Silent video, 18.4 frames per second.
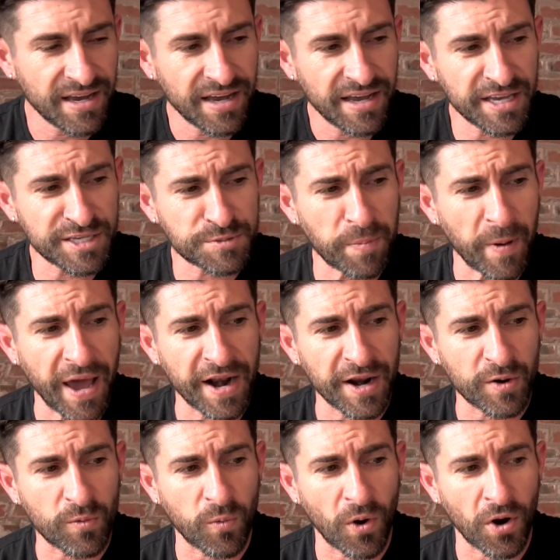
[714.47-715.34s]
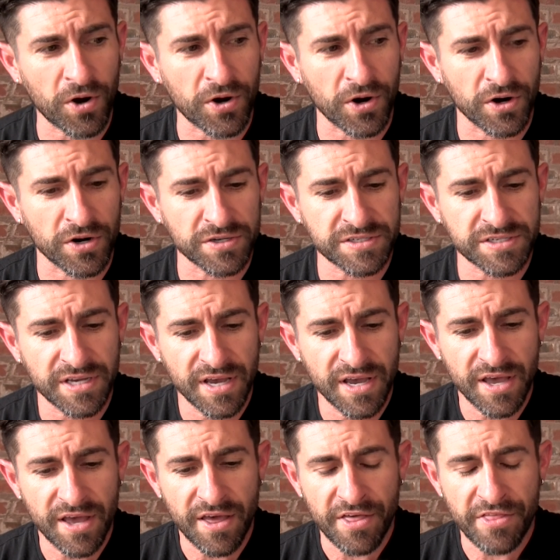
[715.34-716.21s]
Hispanic workers
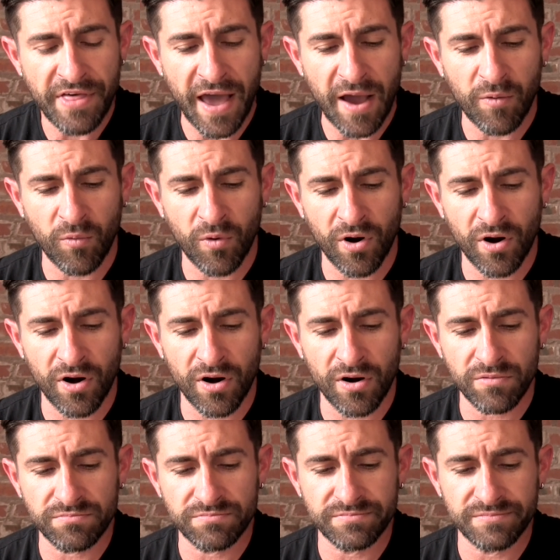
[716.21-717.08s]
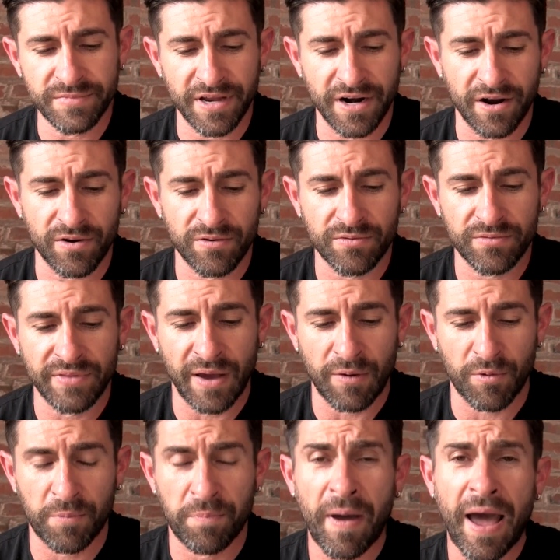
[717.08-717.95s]
that were you know
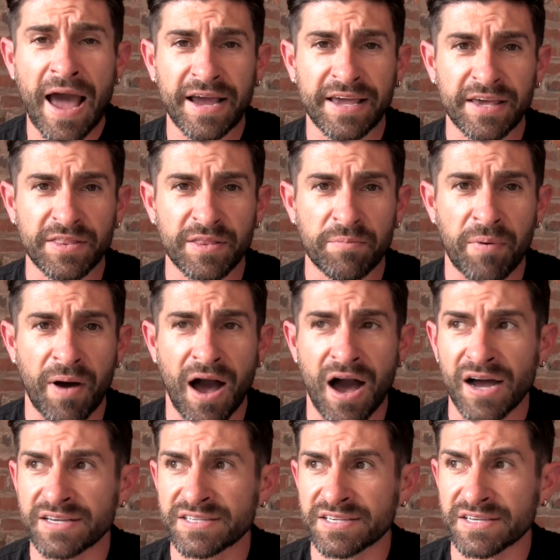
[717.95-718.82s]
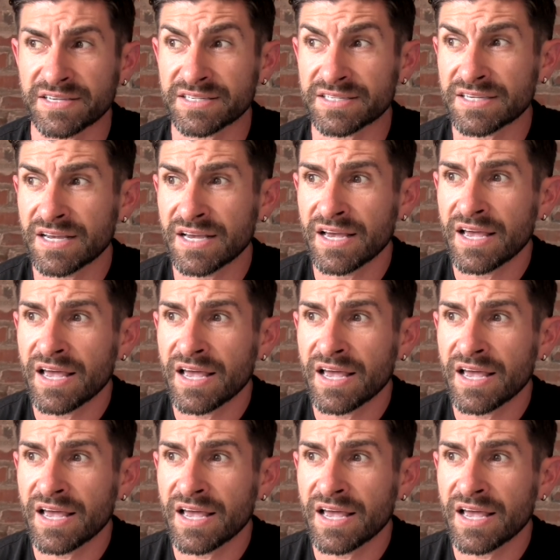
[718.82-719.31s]
that were packing the boxes